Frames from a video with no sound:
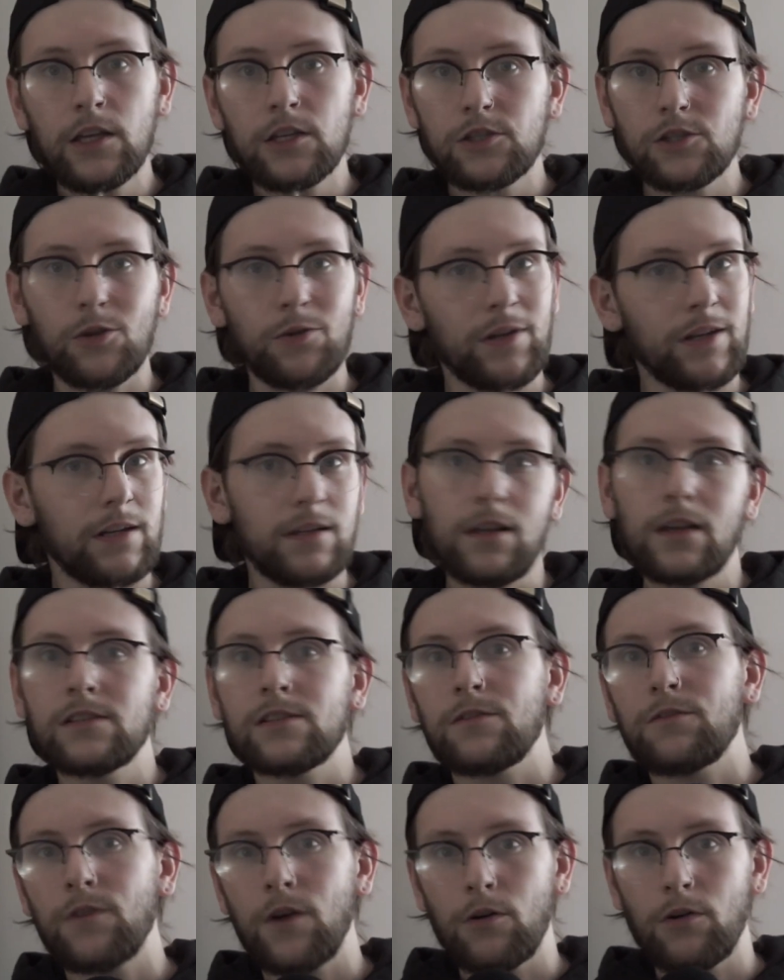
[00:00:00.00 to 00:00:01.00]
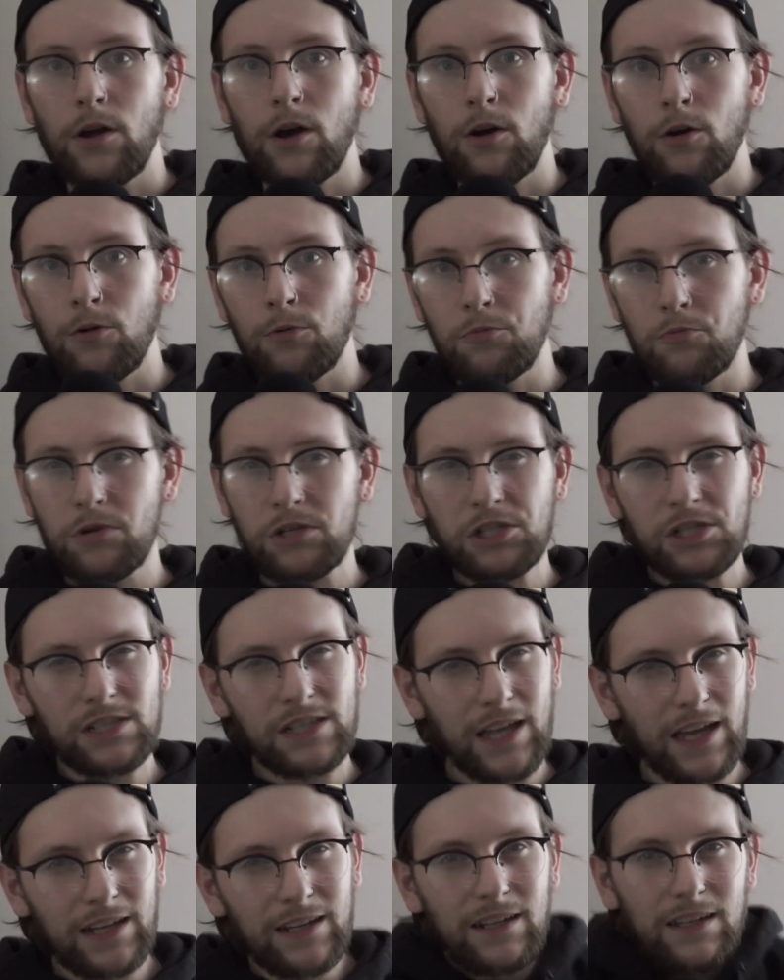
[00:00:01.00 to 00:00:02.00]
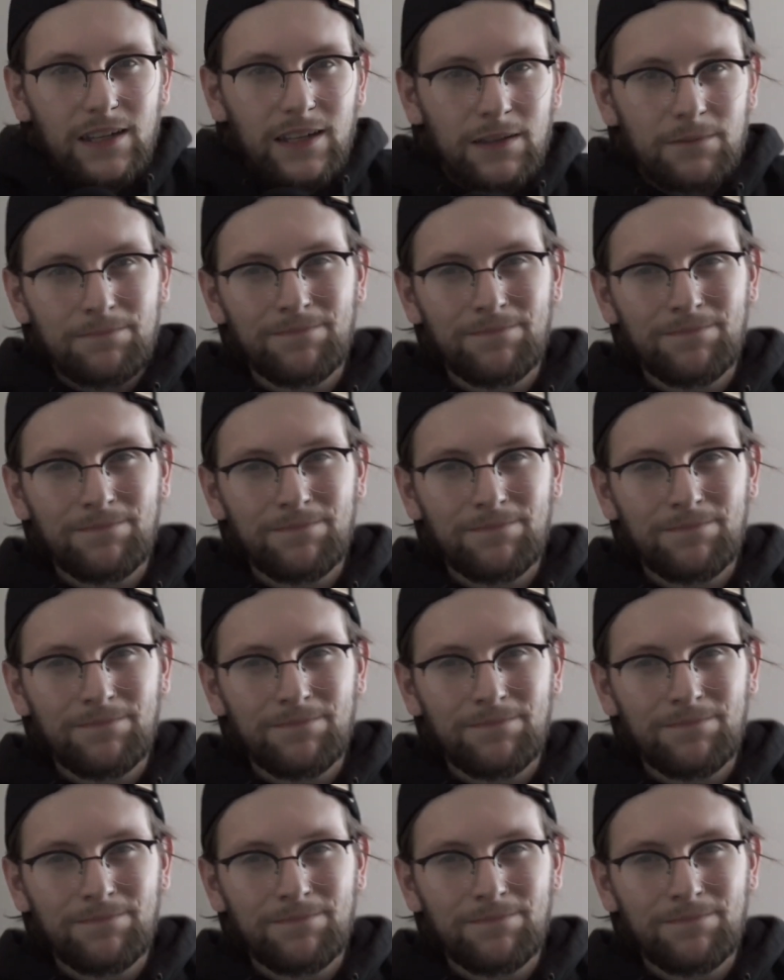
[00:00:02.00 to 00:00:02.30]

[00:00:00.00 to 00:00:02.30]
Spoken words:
so that it doesn't phone home, which is kind of,